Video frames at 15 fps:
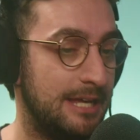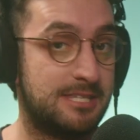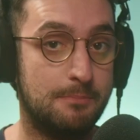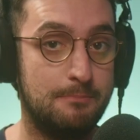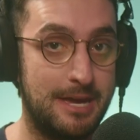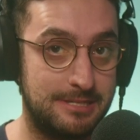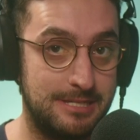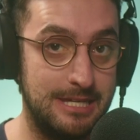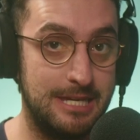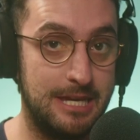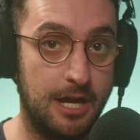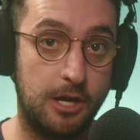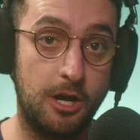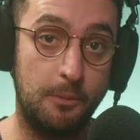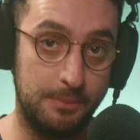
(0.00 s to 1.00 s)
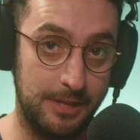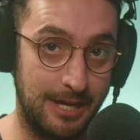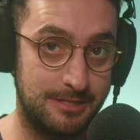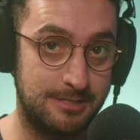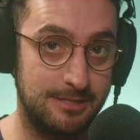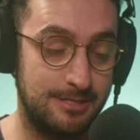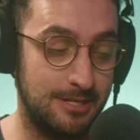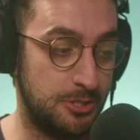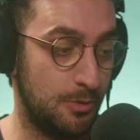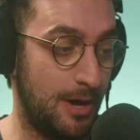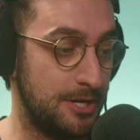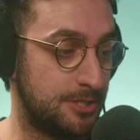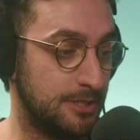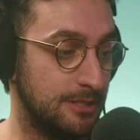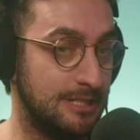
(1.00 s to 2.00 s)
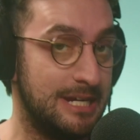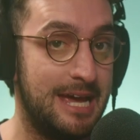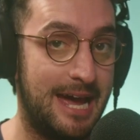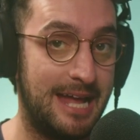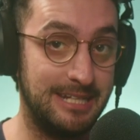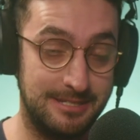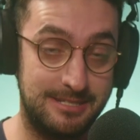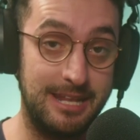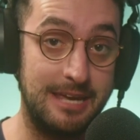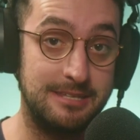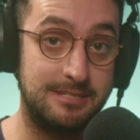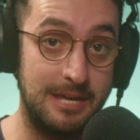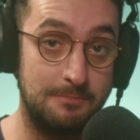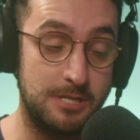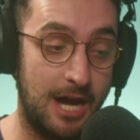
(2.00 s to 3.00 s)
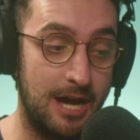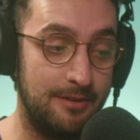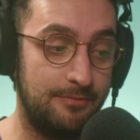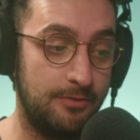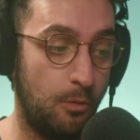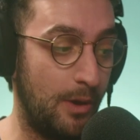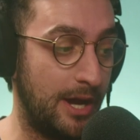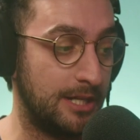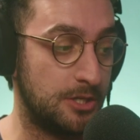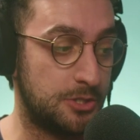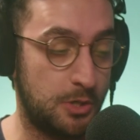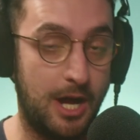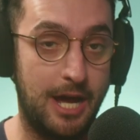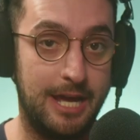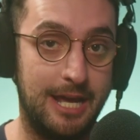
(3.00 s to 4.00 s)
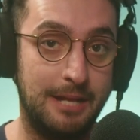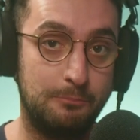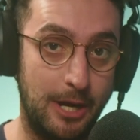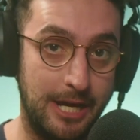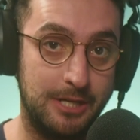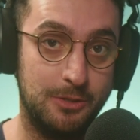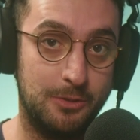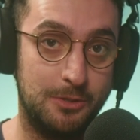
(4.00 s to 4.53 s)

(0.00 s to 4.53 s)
a messy, complex situation, and in today's deep dive, we're going to try and break it all